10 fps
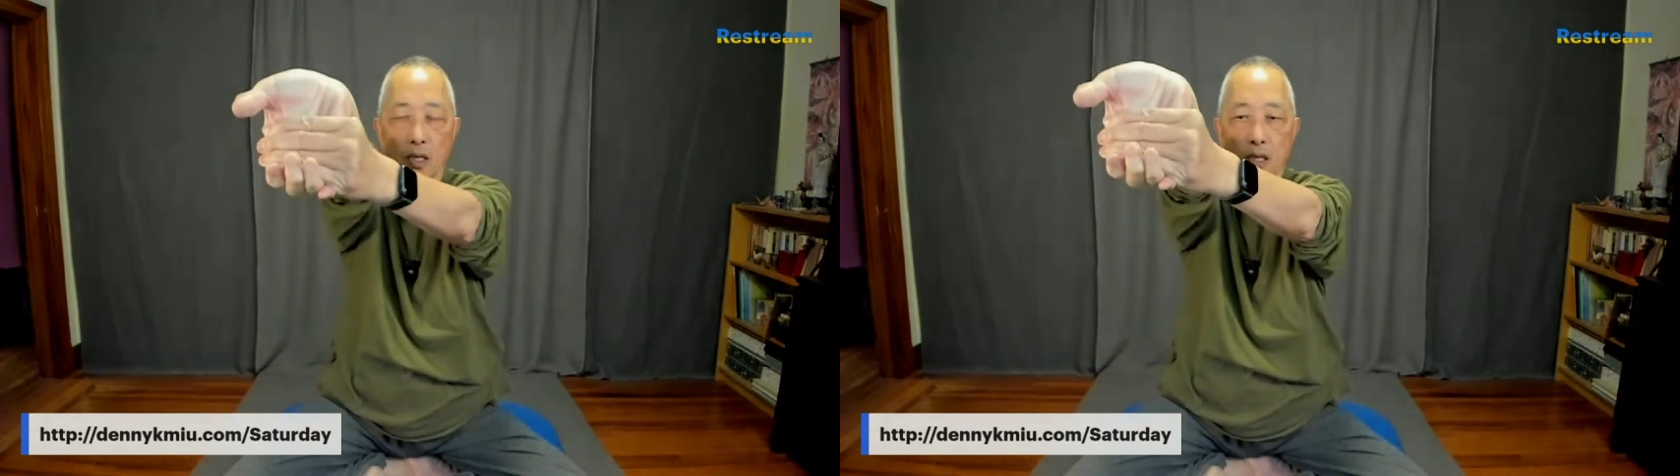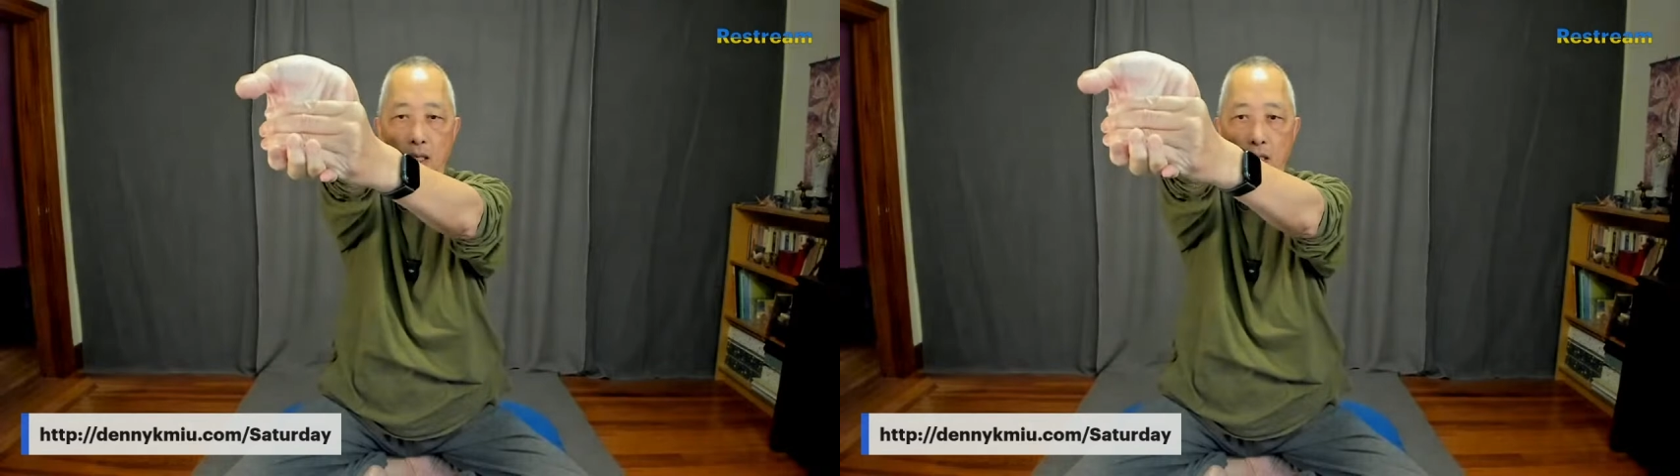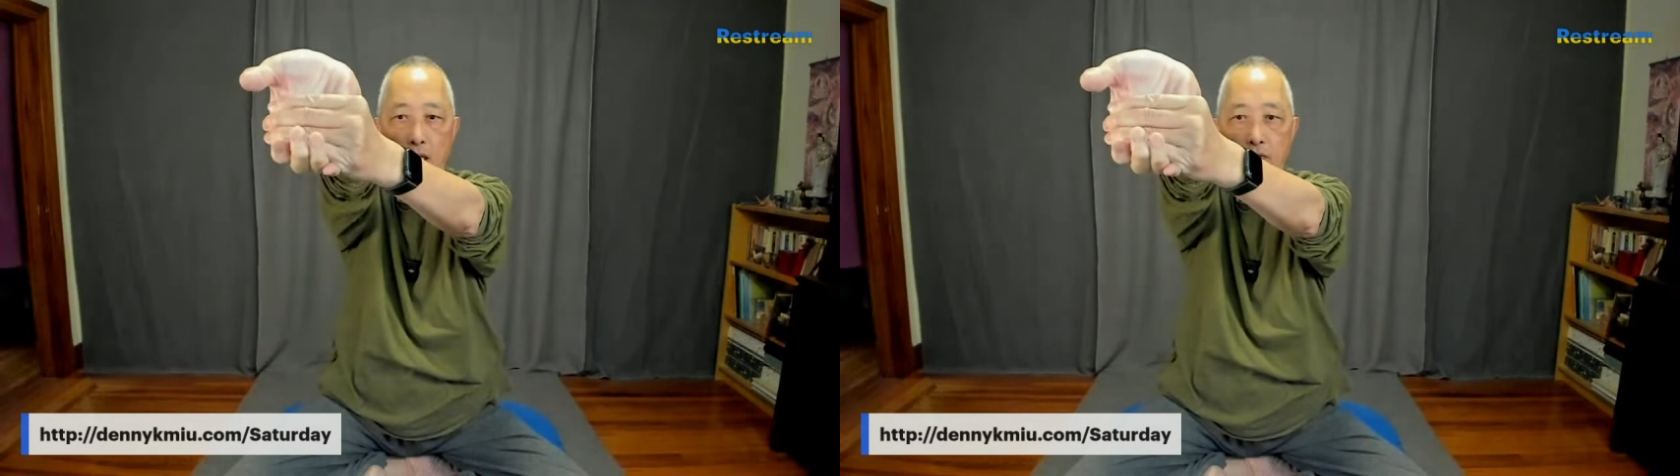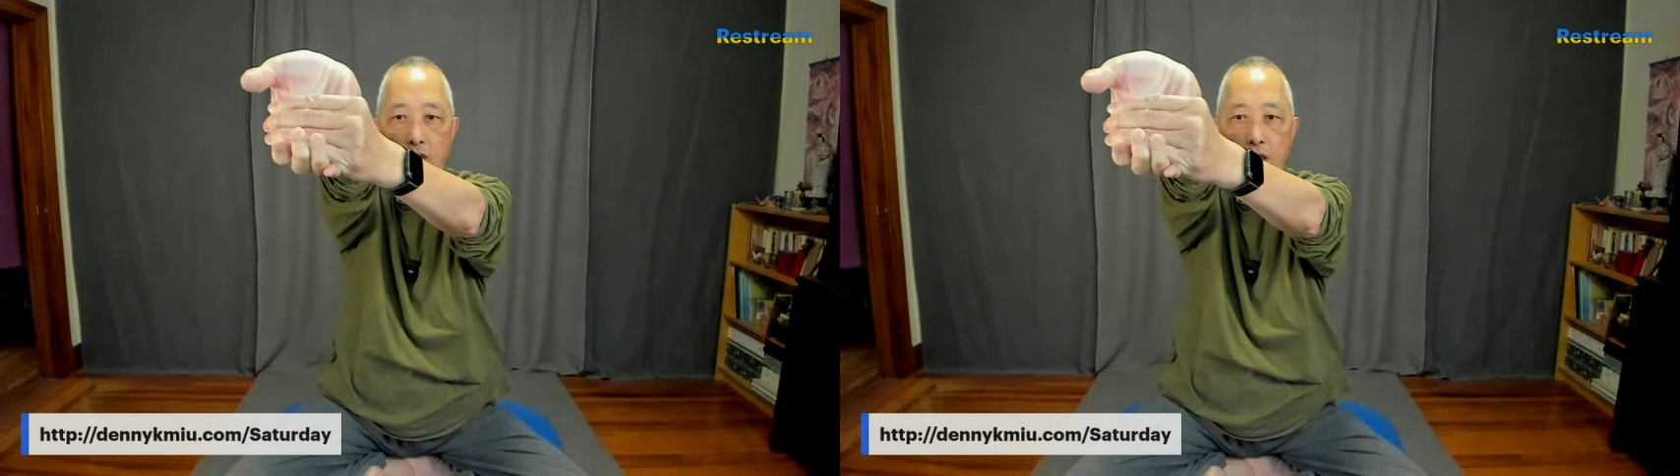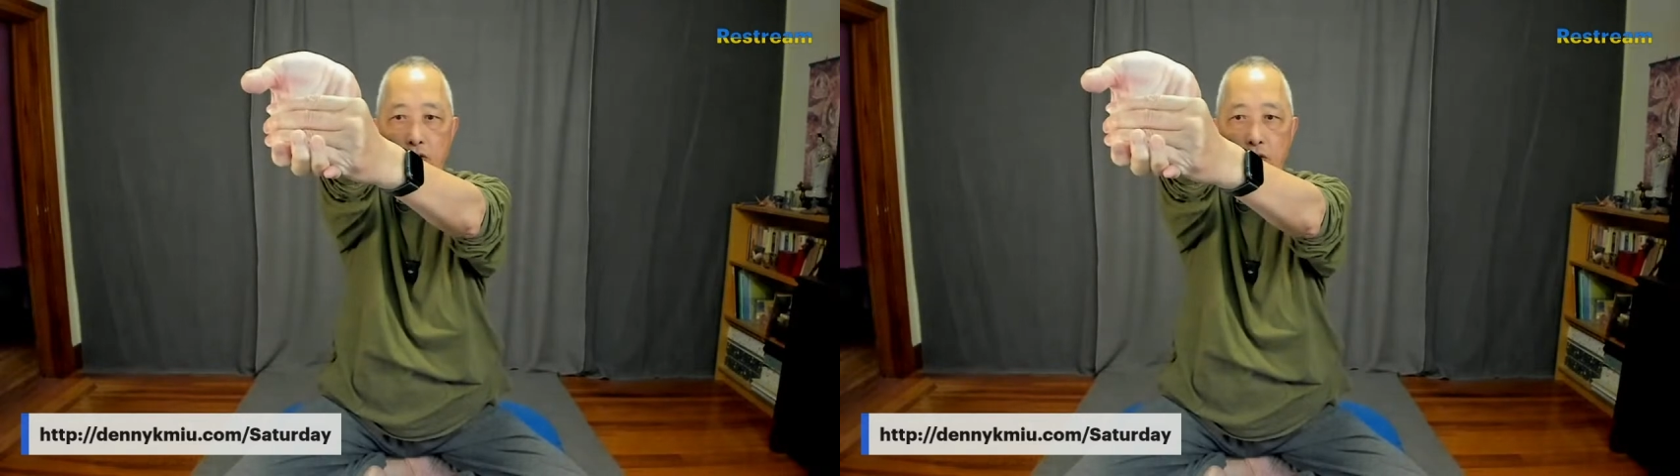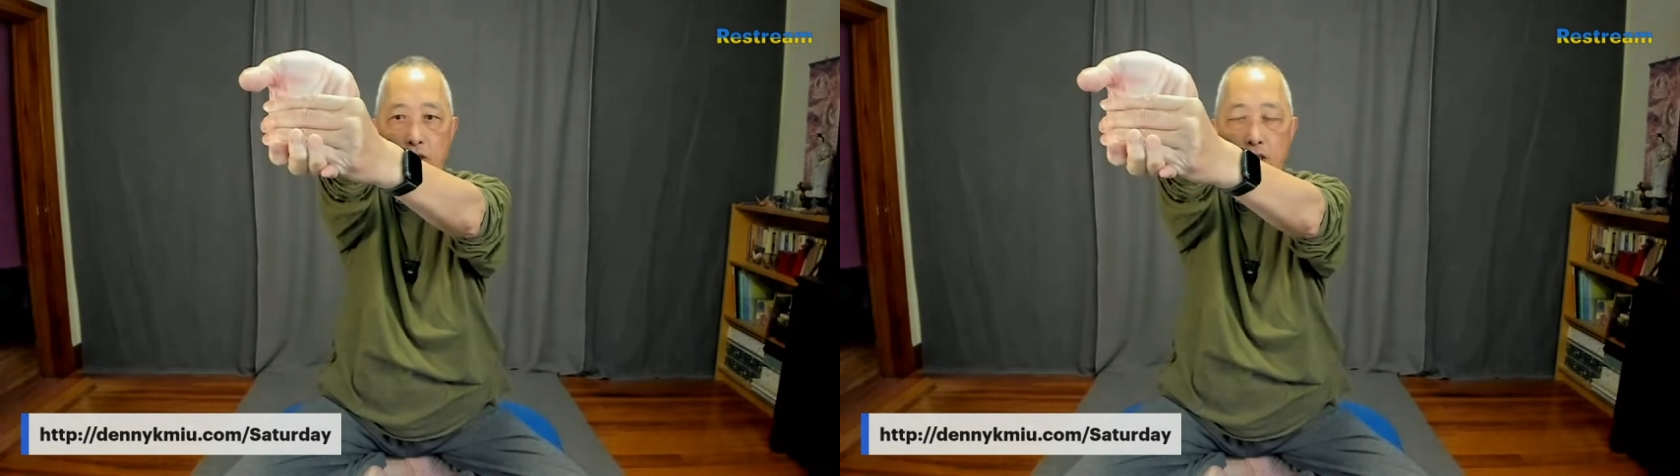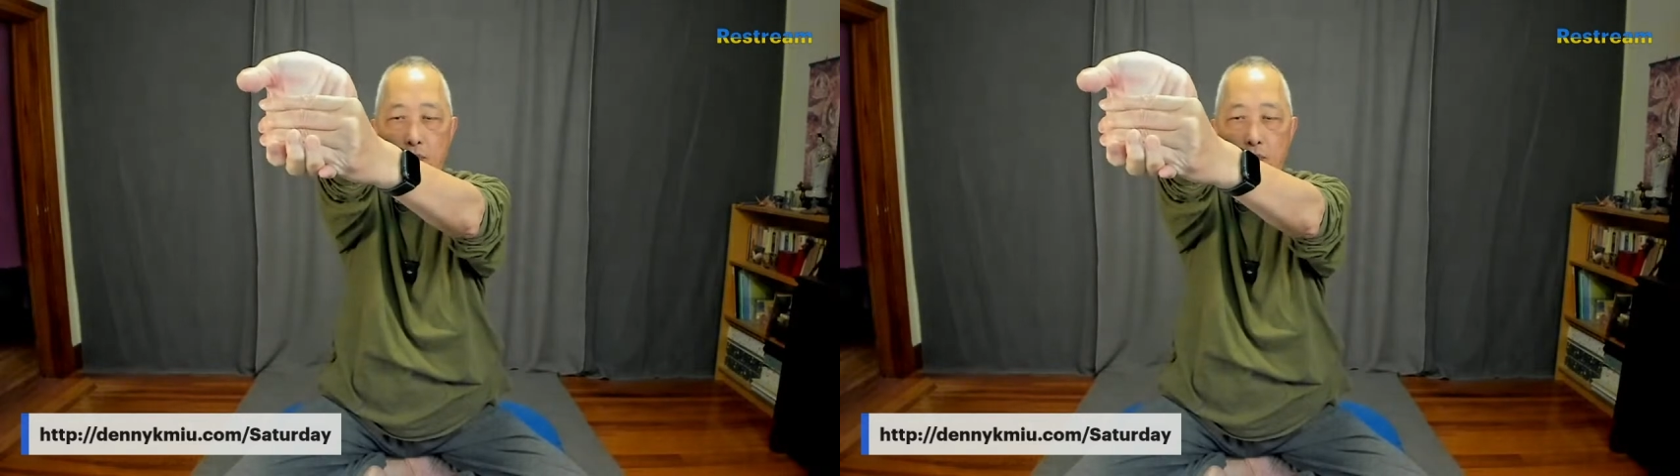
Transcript: And then without turning the